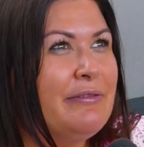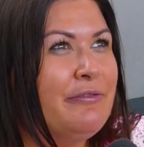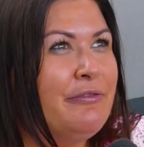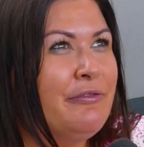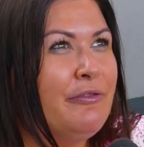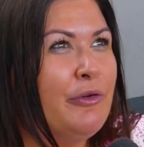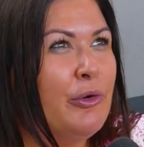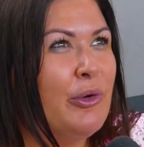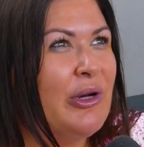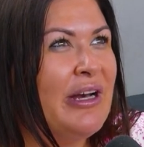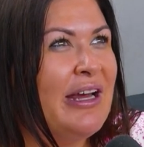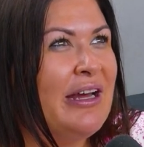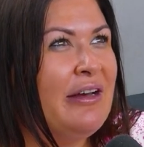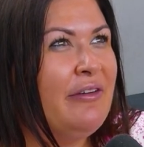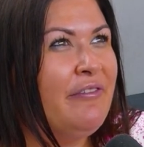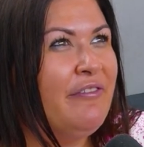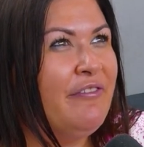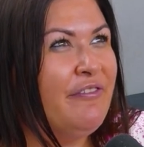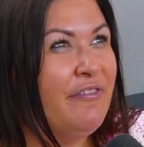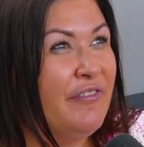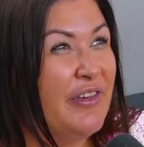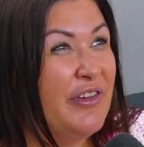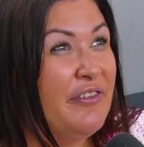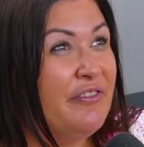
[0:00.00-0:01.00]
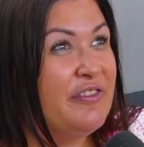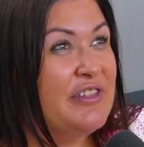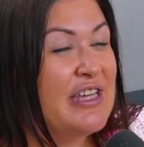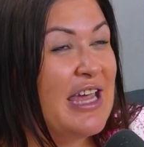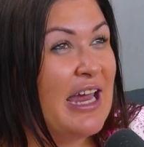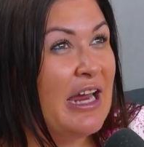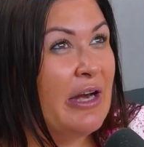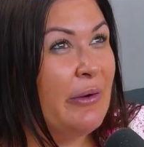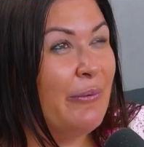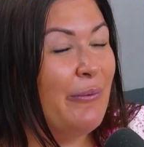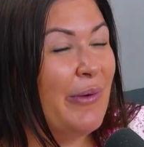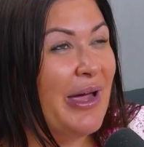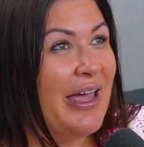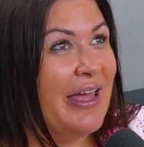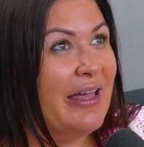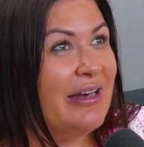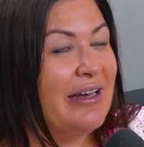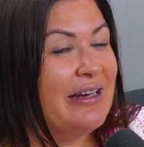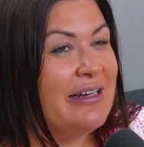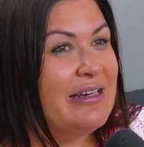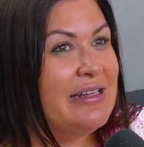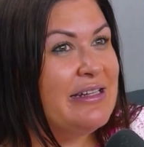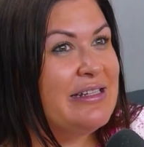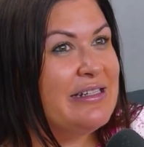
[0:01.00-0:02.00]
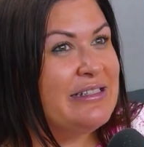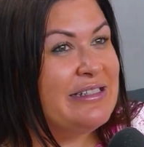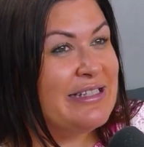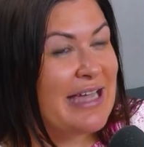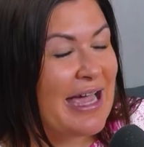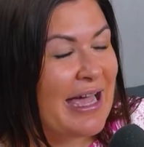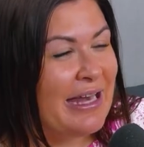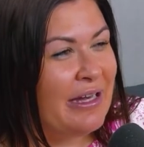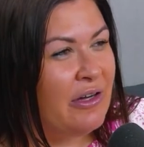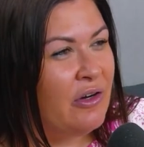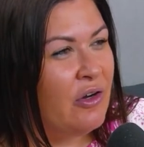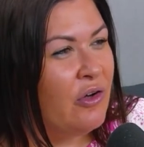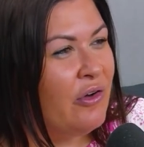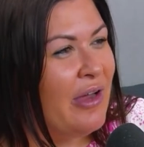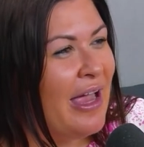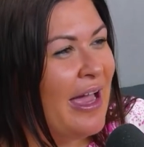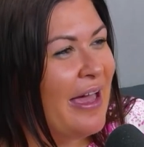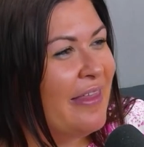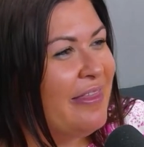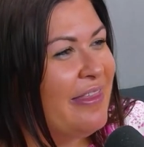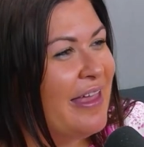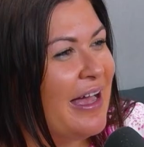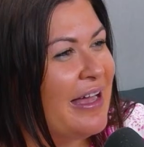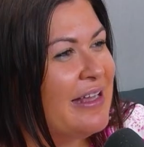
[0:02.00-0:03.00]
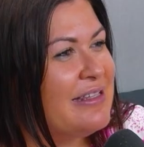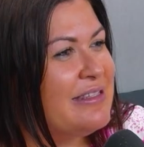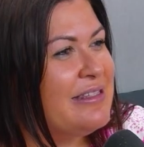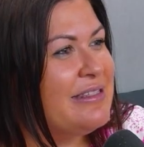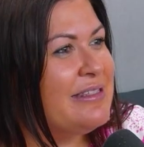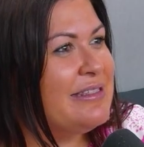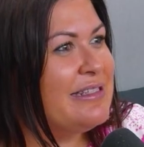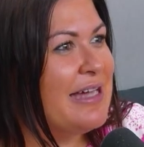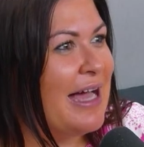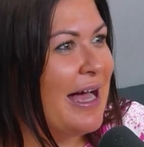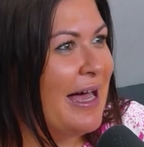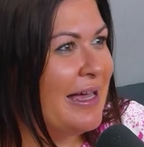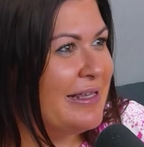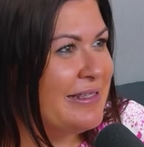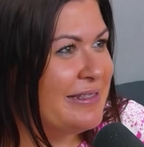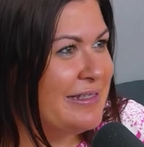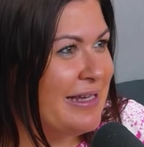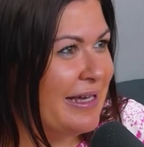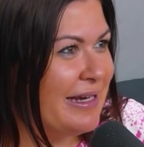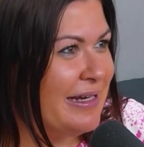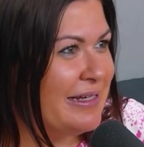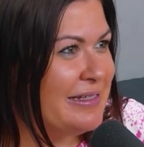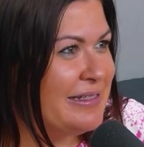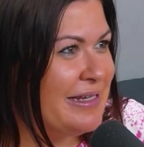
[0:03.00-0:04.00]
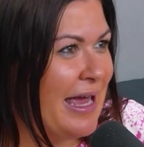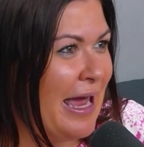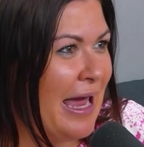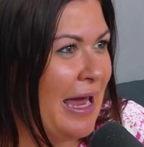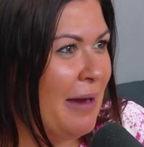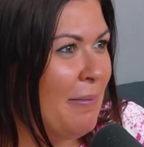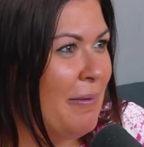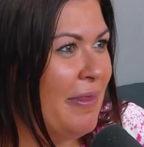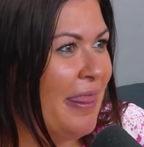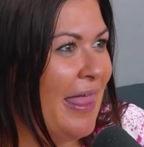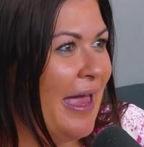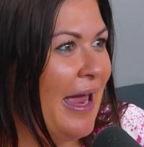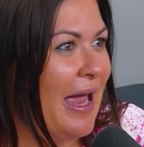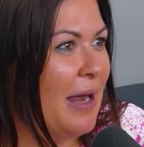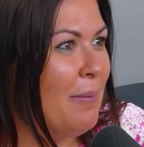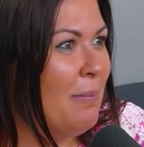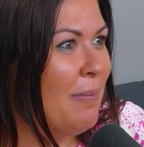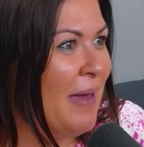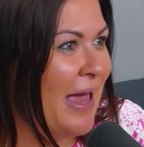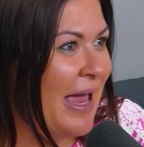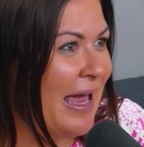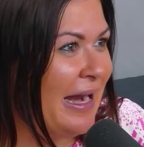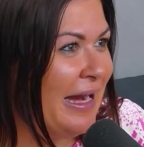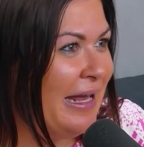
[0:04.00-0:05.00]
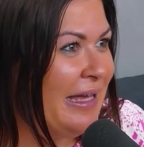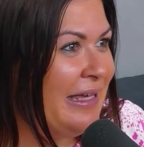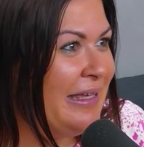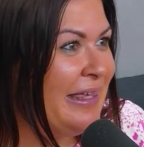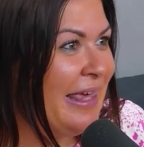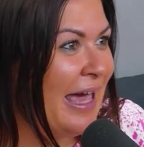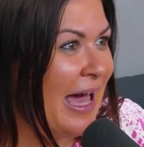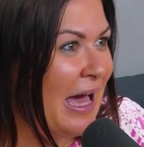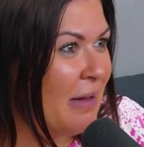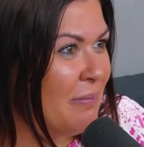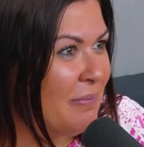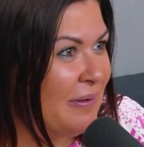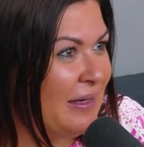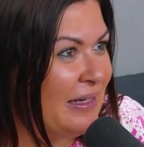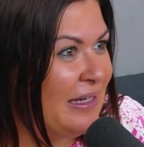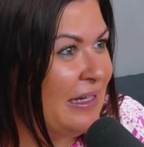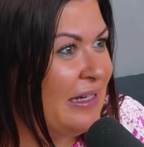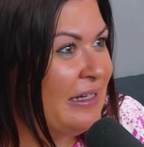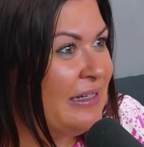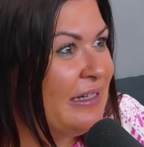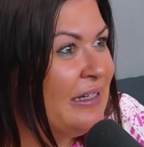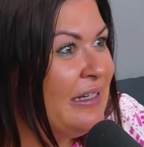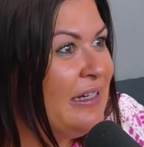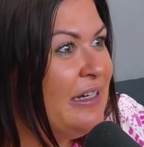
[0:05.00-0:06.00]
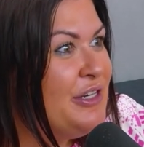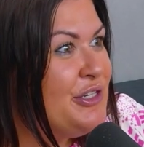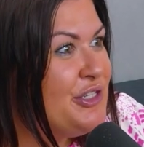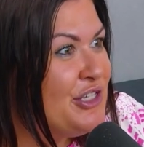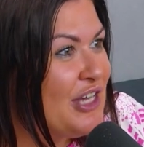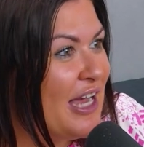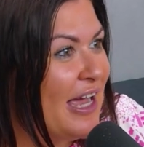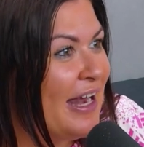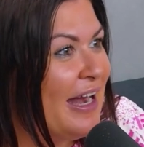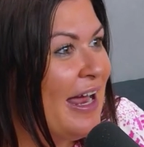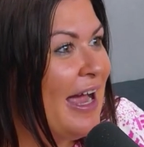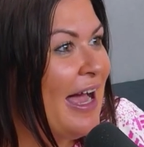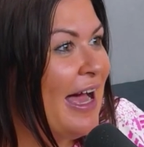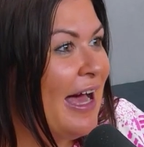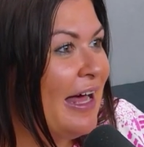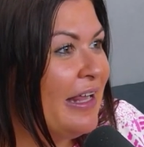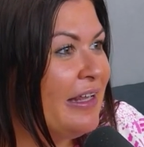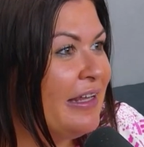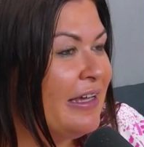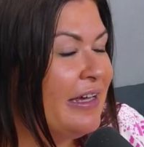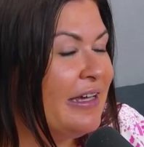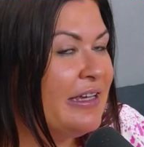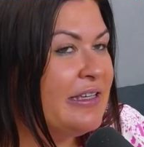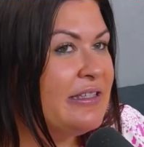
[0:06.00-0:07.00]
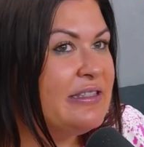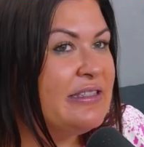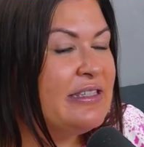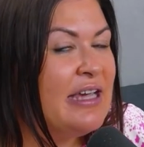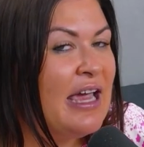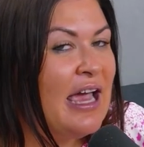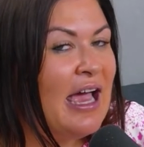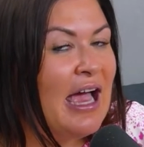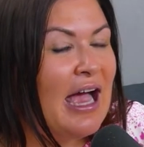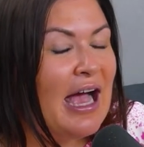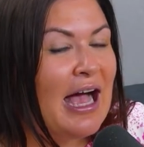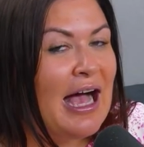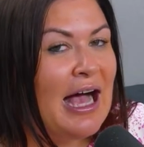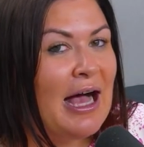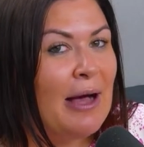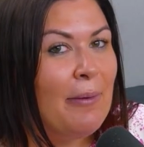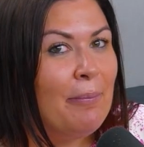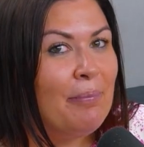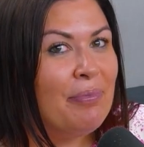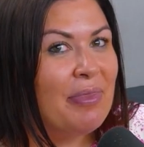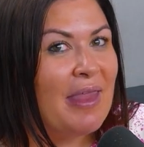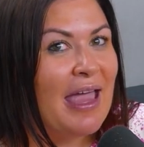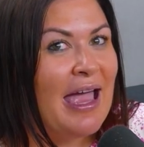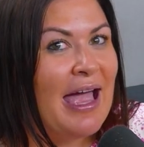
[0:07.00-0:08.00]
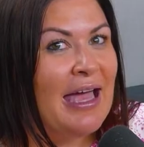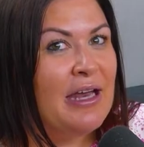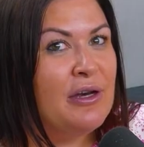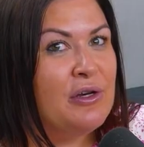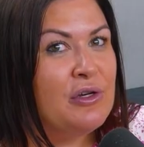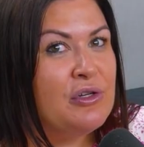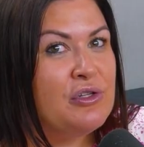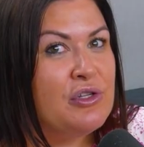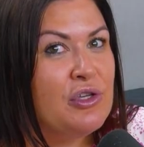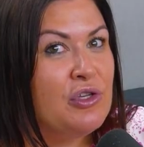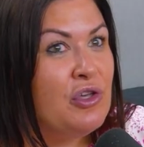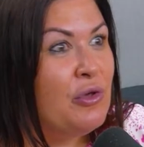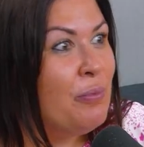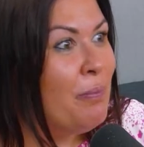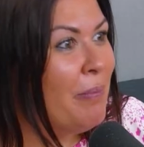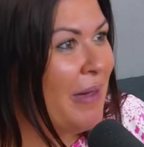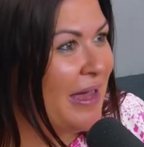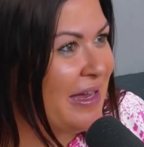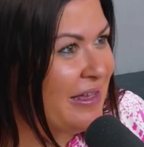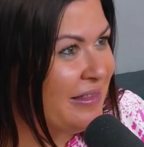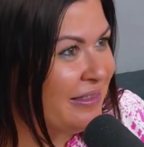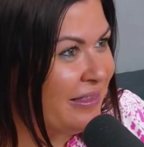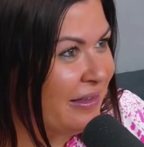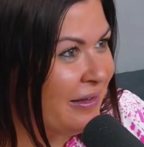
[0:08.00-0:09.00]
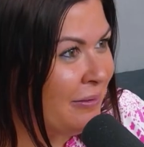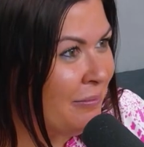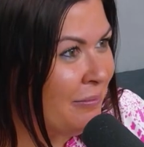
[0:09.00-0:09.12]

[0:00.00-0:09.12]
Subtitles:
14, 15 when Dandenong had that star-studded team, and they had Penny, Cappy, Jenna, Alice, and you beat them.